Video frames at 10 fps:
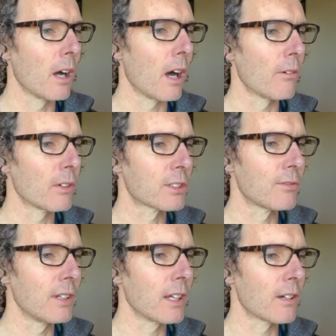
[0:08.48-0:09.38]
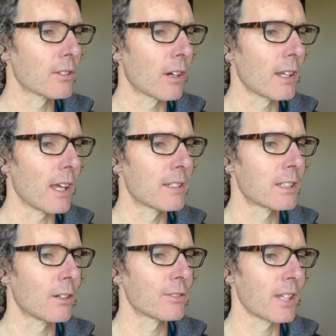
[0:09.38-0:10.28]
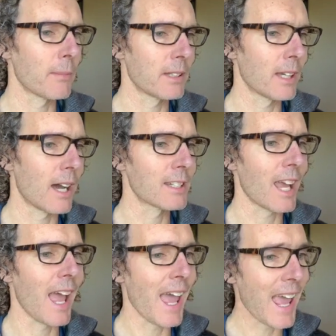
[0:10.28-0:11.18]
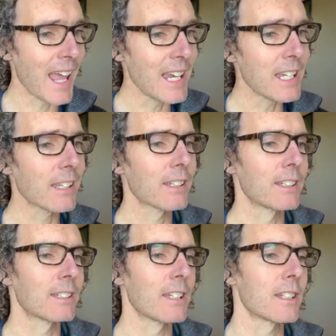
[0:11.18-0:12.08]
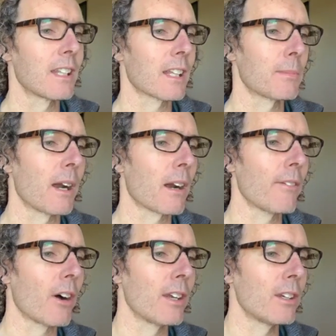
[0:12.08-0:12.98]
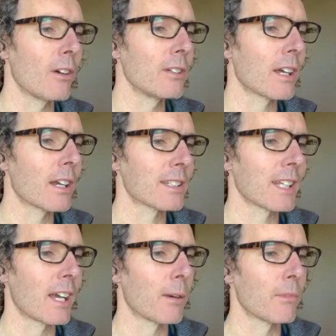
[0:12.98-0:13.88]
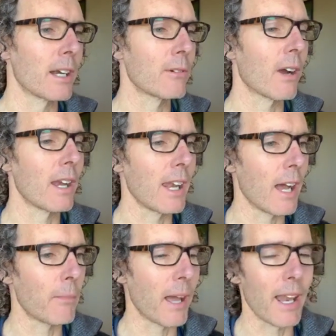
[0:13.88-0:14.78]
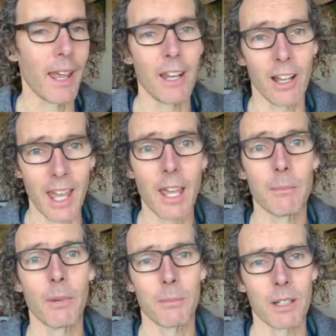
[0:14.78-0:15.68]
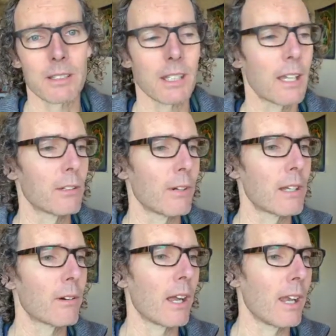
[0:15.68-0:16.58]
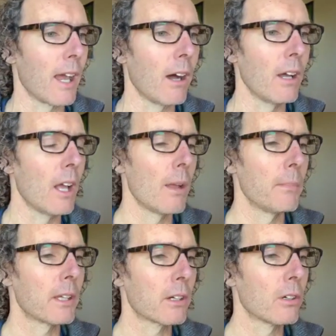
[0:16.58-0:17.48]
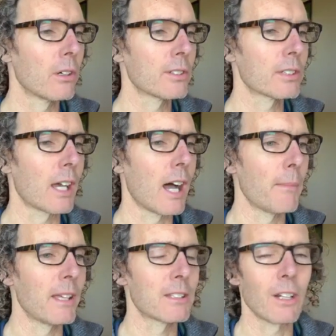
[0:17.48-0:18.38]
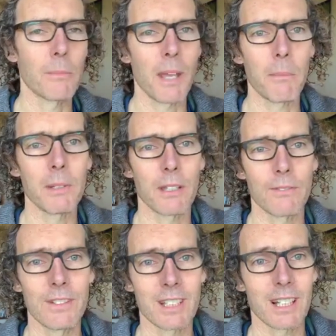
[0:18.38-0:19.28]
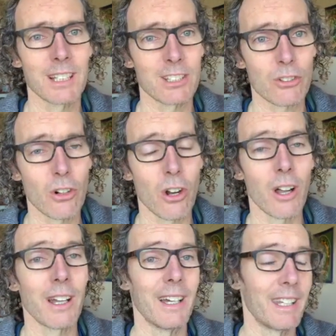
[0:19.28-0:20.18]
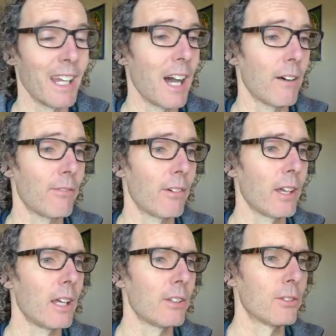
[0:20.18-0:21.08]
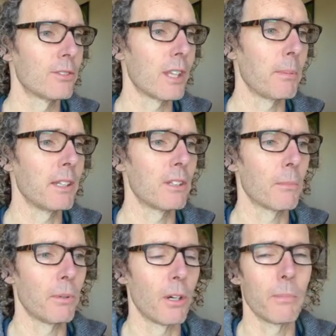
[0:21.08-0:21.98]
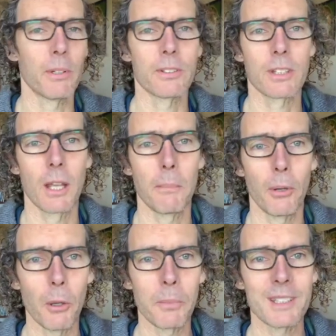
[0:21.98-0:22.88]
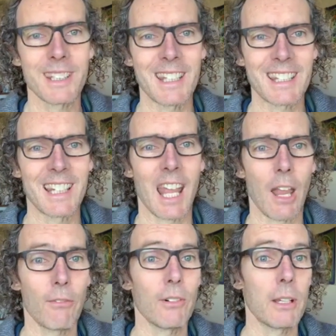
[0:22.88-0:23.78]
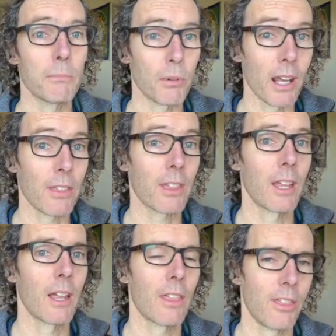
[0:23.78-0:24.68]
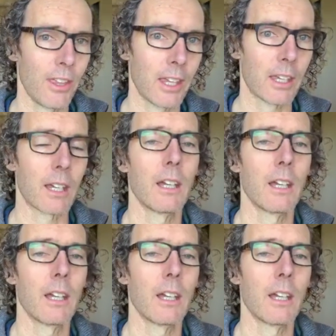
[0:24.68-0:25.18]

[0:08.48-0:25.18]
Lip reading: I've watched videos on it and self-sabotage. And, she says in the next paragraph, I know you're going to say I'm ready right now, Matt. And I am. I'm going to say you're ready right now. Because it's not about being physically strong enough to step into your purpose. Purpose is an every breath thing,